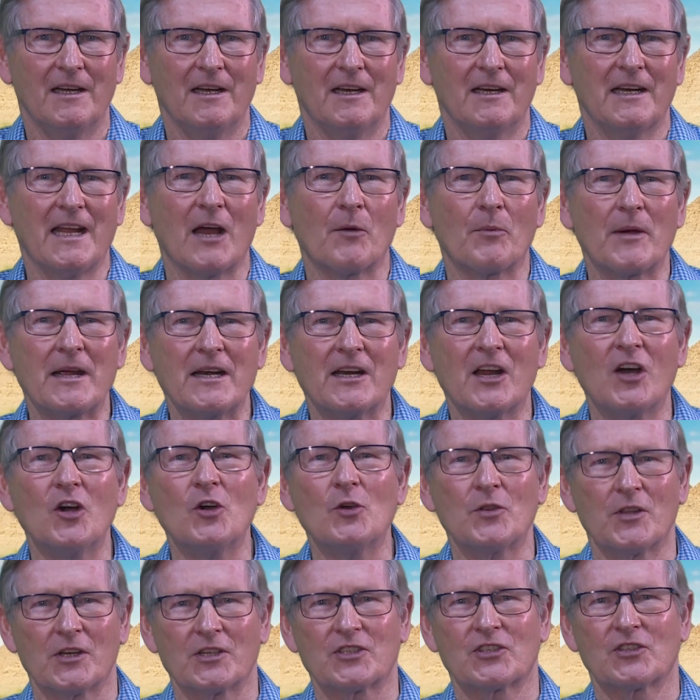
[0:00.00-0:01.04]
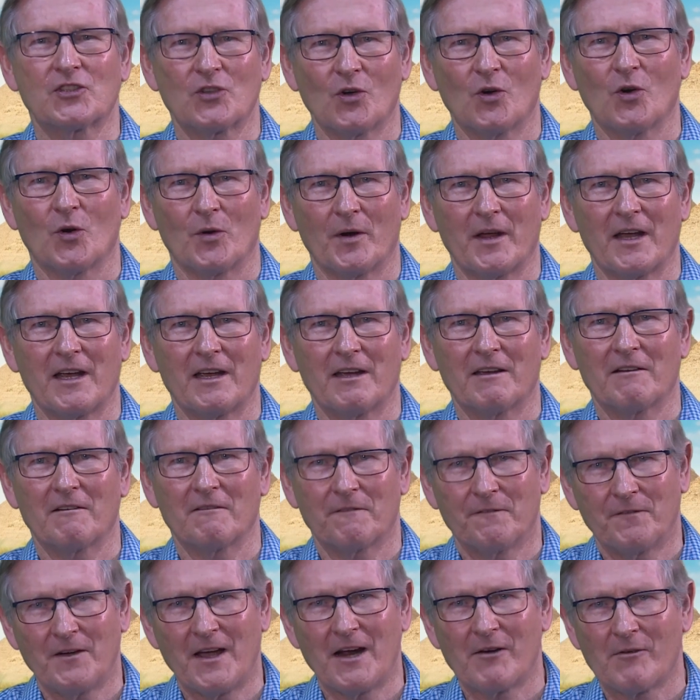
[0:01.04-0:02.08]
Now we know the story.
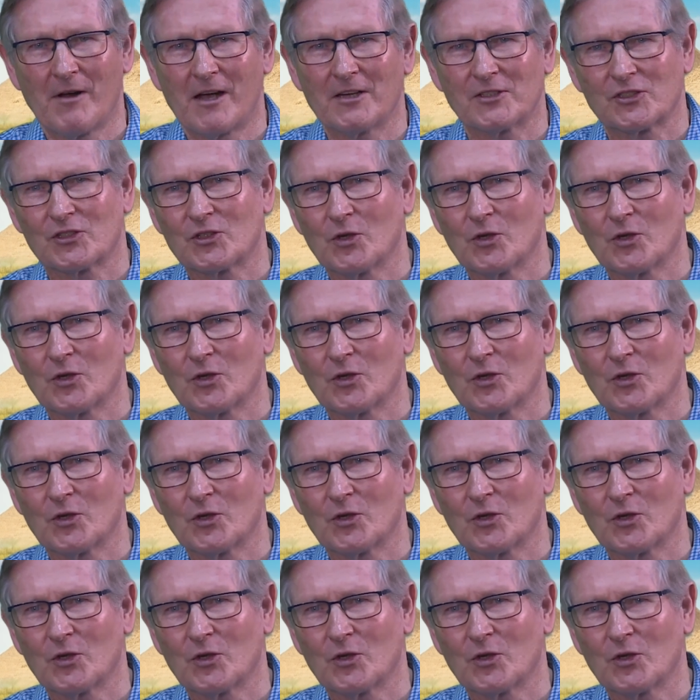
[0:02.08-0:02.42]
Pharaoh's